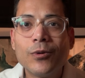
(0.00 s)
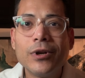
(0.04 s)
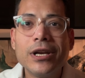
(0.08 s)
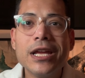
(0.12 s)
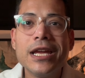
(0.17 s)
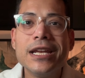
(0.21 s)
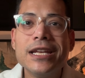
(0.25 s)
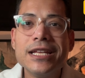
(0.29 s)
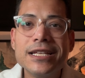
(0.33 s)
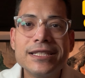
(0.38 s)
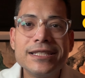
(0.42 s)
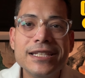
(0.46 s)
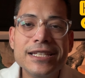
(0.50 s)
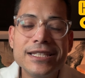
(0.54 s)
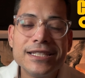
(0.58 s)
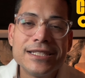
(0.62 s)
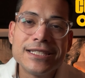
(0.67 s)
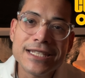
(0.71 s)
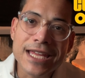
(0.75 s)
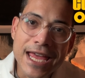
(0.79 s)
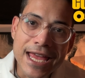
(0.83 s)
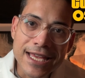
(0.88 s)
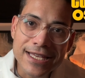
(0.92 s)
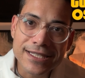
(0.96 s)
what ADC is
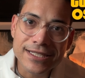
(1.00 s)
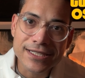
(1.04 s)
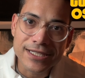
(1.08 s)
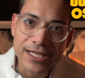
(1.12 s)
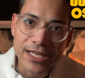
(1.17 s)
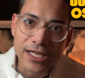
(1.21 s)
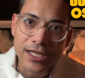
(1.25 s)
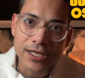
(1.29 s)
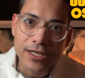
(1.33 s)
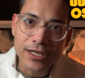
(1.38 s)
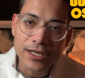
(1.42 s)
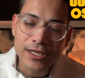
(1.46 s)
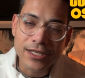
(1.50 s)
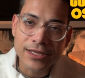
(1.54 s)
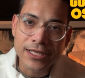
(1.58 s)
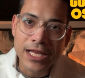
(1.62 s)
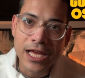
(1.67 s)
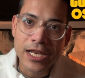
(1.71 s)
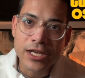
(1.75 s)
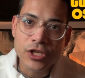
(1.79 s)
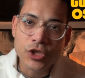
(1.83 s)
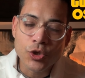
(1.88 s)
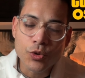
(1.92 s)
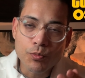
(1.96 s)
testing,
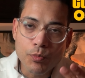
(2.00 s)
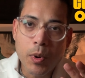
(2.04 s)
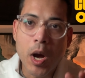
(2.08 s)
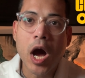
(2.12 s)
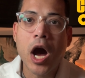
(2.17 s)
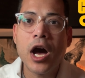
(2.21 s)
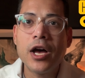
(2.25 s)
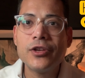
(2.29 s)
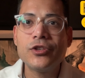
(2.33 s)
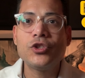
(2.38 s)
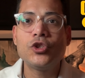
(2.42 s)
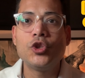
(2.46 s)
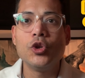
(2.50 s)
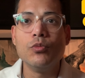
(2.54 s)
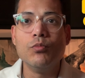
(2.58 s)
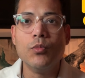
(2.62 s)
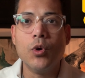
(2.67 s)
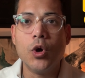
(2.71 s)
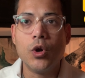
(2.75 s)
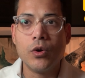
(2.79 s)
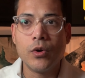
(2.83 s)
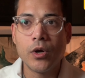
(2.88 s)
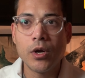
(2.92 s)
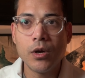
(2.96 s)
that you pass
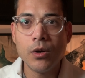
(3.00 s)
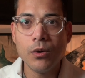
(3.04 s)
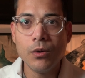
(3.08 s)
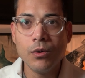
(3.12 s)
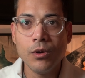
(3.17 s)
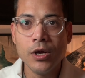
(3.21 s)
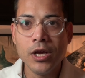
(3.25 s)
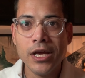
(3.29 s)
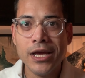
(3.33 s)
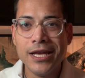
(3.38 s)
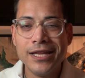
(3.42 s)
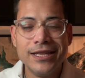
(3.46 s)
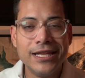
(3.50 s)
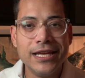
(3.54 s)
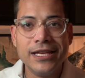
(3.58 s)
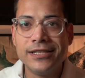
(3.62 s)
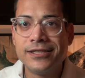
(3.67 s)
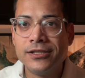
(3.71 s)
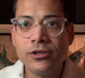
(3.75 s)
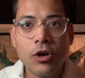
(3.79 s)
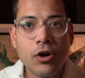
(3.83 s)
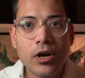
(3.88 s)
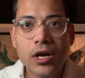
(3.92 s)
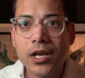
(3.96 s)
tomorrow,
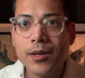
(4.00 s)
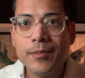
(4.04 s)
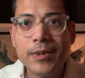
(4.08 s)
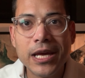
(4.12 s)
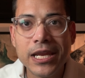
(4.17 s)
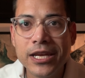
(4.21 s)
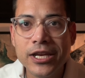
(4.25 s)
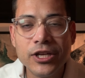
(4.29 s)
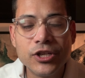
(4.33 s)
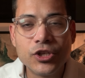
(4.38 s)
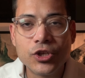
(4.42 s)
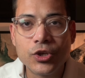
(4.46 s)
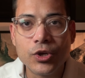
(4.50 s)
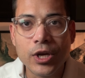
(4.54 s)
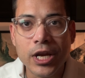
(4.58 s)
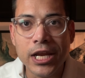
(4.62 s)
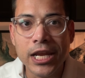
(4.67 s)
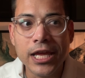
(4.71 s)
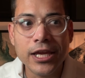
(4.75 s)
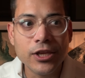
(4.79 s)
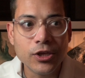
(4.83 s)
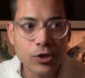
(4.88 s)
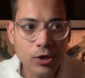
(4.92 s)
there's not going to be any training.